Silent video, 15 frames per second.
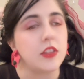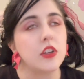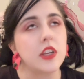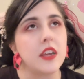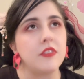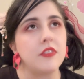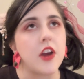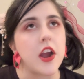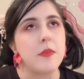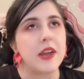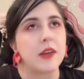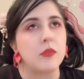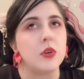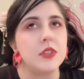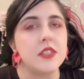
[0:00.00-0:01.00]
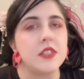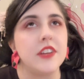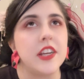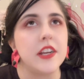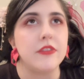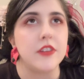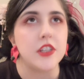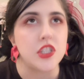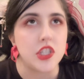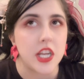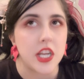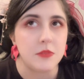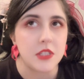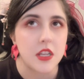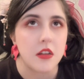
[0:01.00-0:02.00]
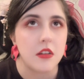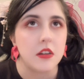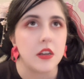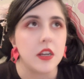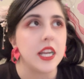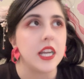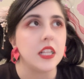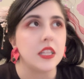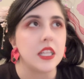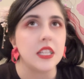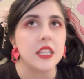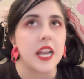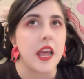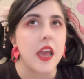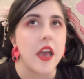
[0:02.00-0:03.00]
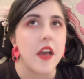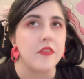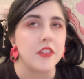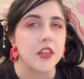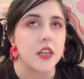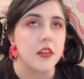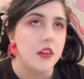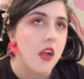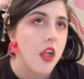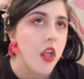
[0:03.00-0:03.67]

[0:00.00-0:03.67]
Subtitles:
looking far back, what was the very first gemstone or anything that I ever